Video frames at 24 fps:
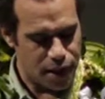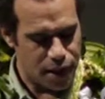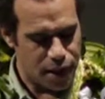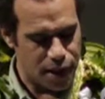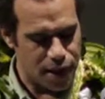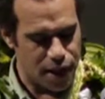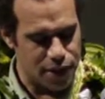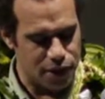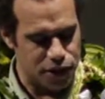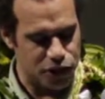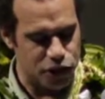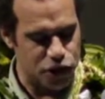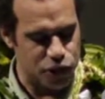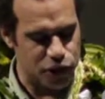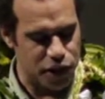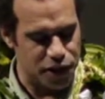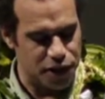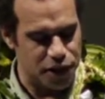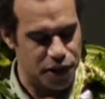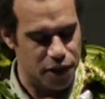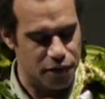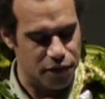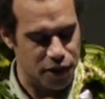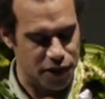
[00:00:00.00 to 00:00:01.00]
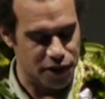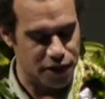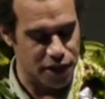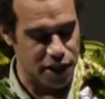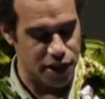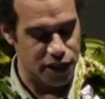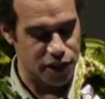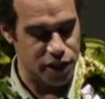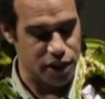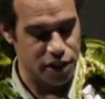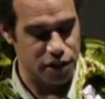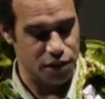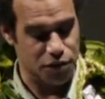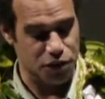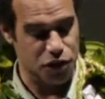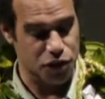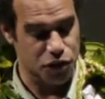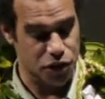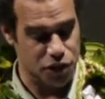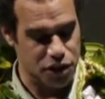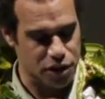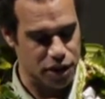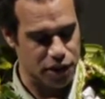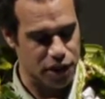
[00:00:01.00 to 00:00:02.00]
and to strengthen the foundations of the
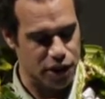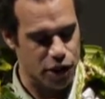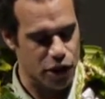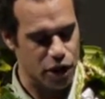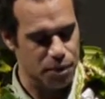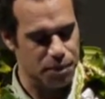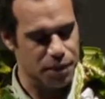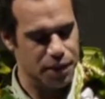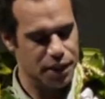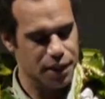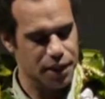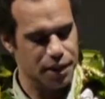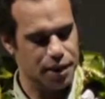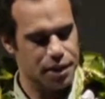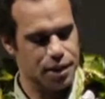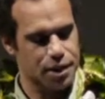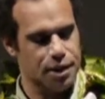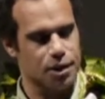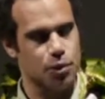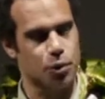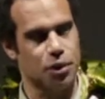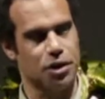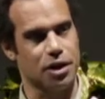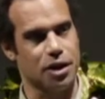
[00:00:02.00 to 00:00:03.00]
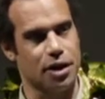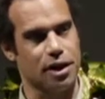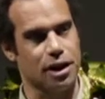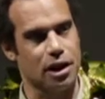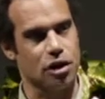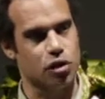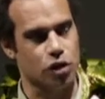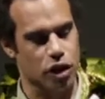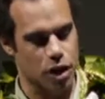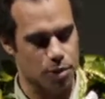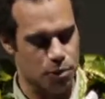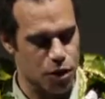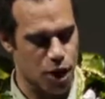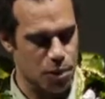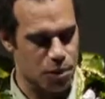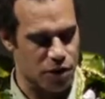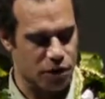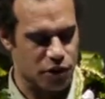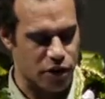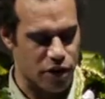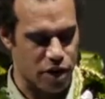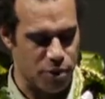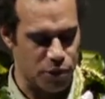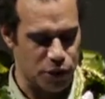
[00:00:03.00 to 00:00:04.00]
traditional economy within culturally appropriate
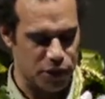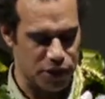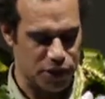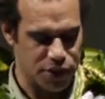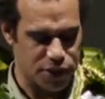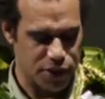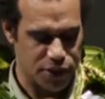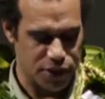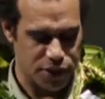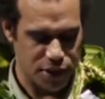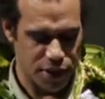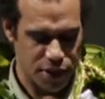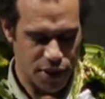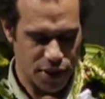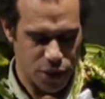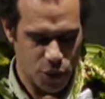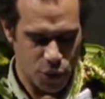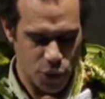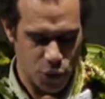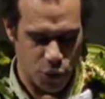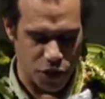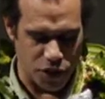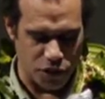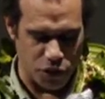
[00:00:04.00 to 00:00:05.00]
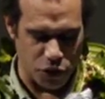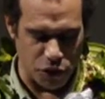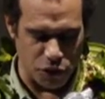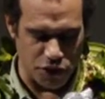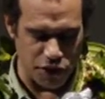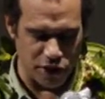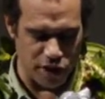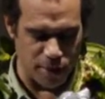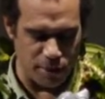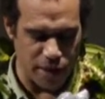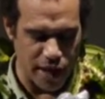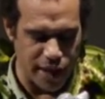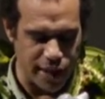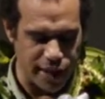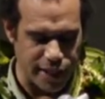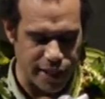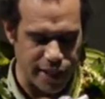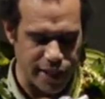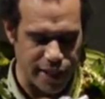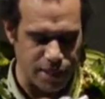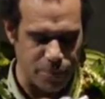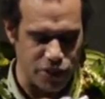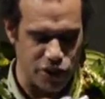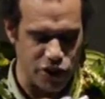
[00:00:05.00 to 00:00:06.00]
frameworks with a view to stimulating
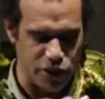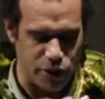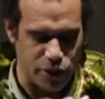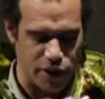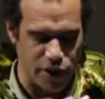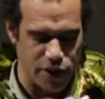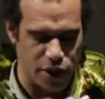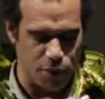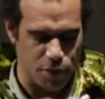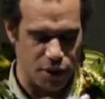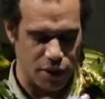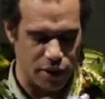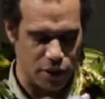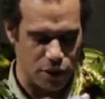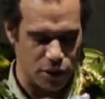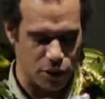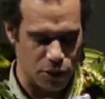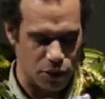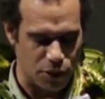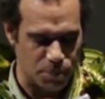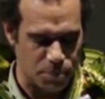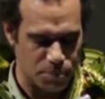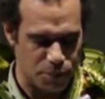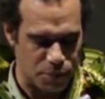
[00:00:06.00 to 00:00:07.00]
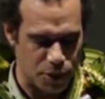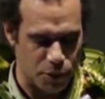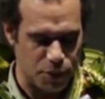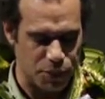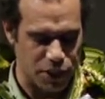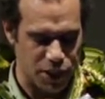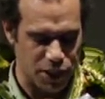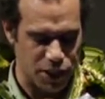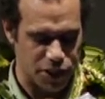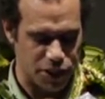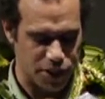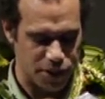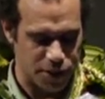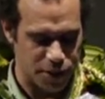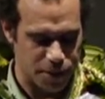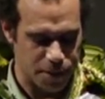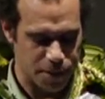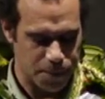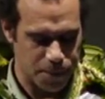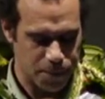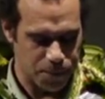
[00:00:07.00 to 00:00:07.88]
income generation within local populations.